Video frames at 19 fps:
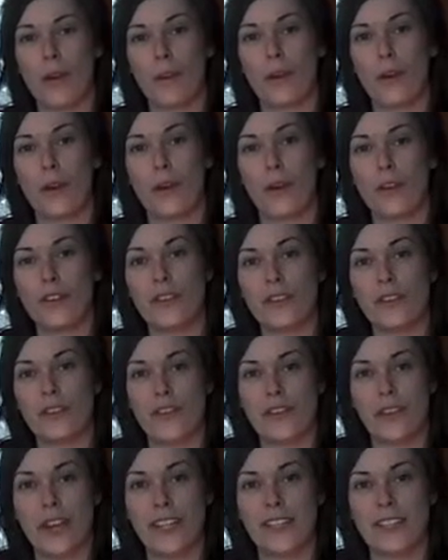with
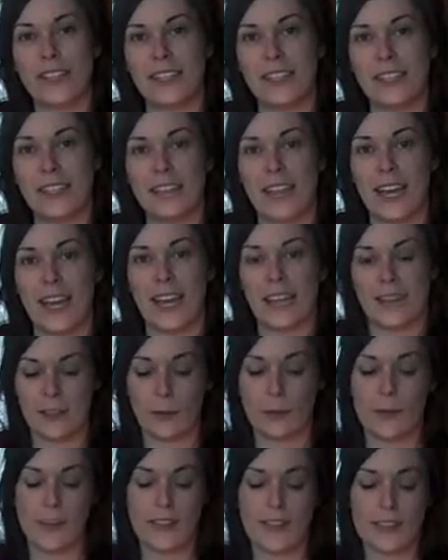concentrated
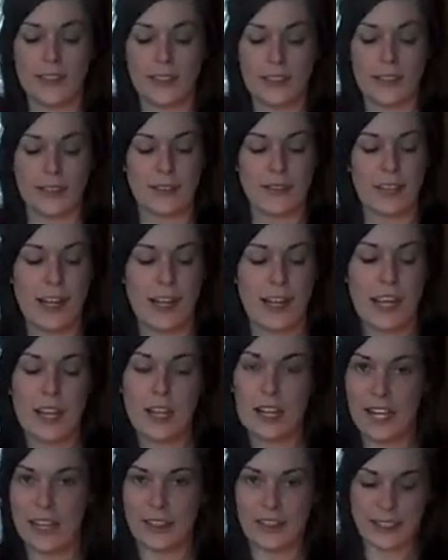substances,
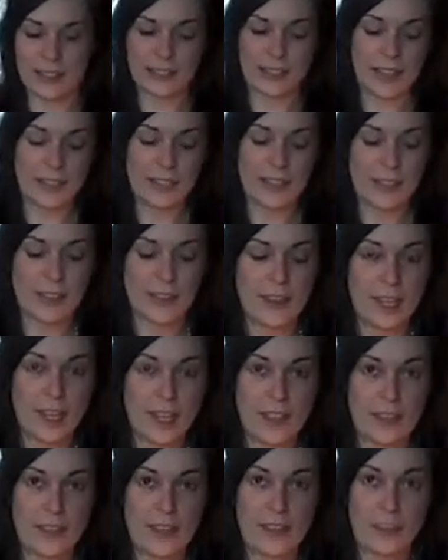like they say that
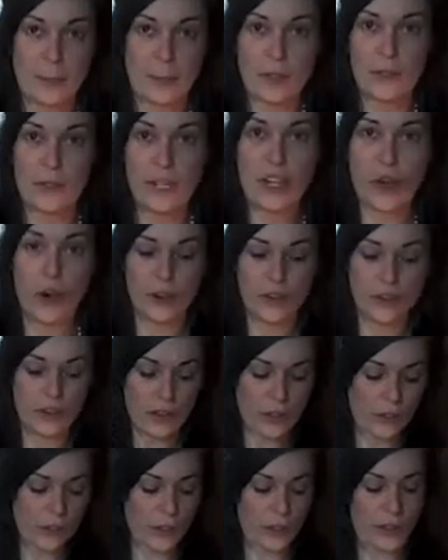it's been
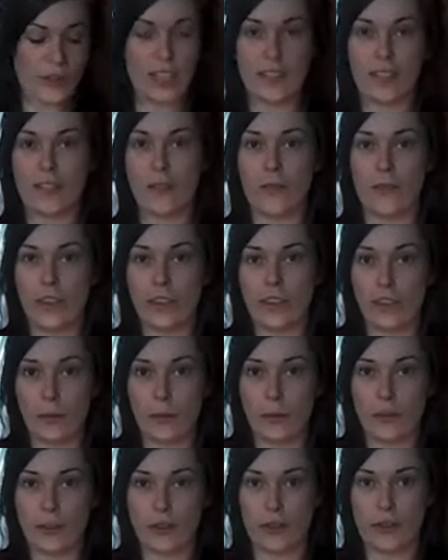reconstituted
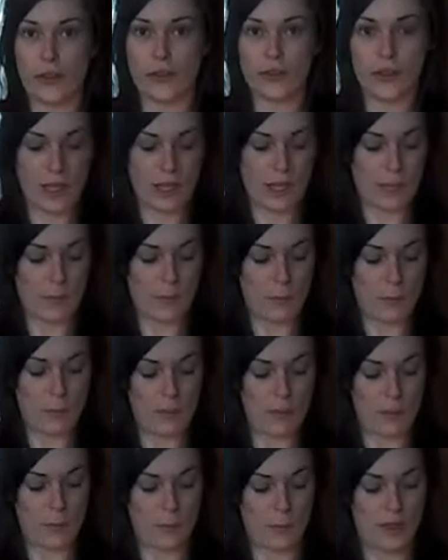vegetable juice
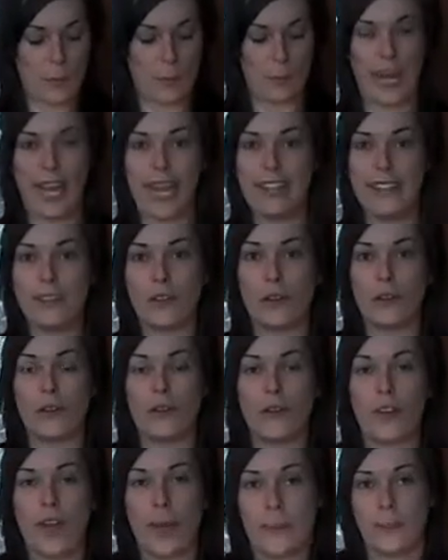with a blend
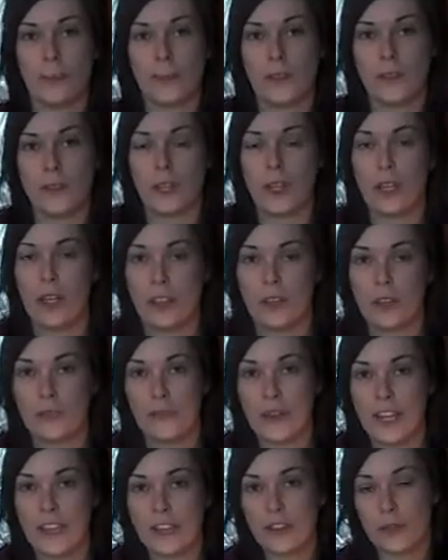of
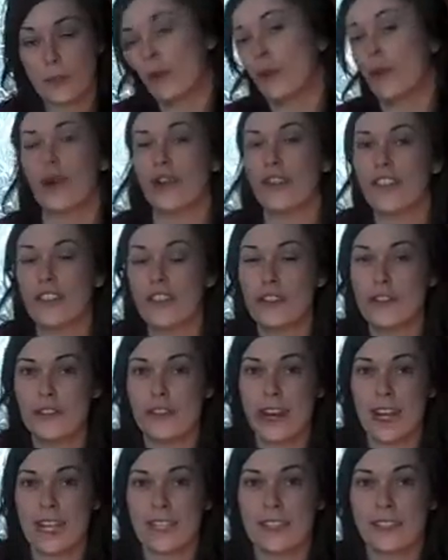vegetable
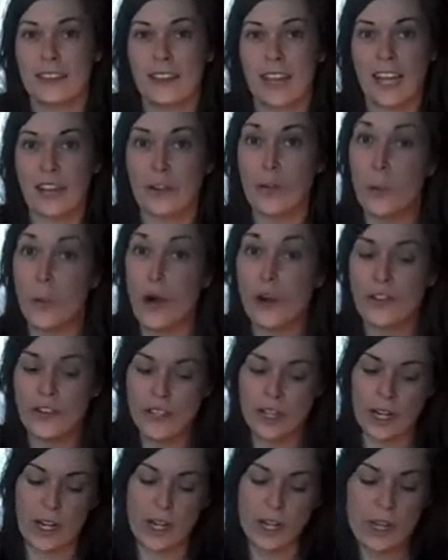concentrates and
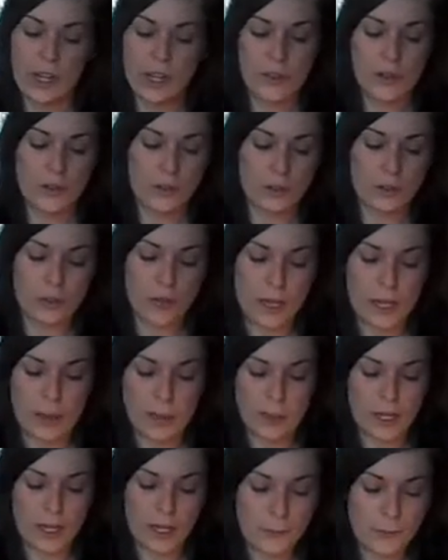water. So
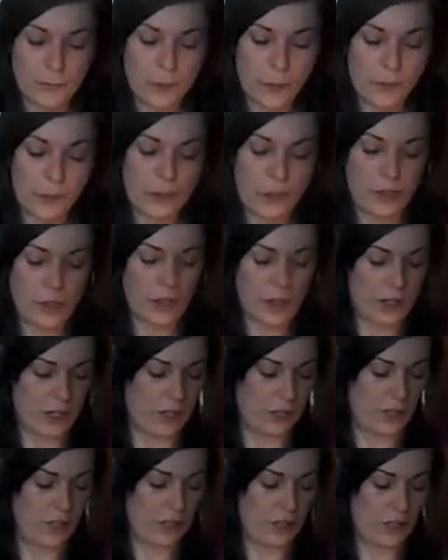I'm not sure,
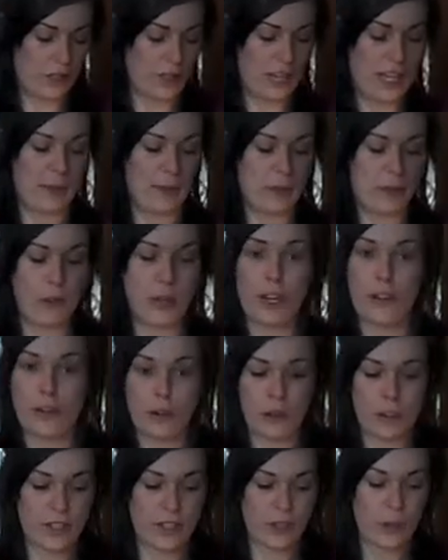I'm sorry if
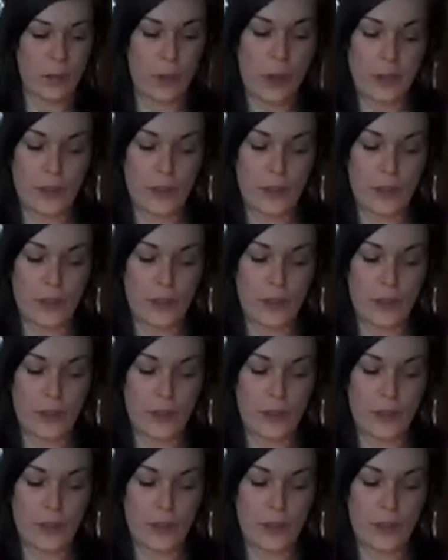you already know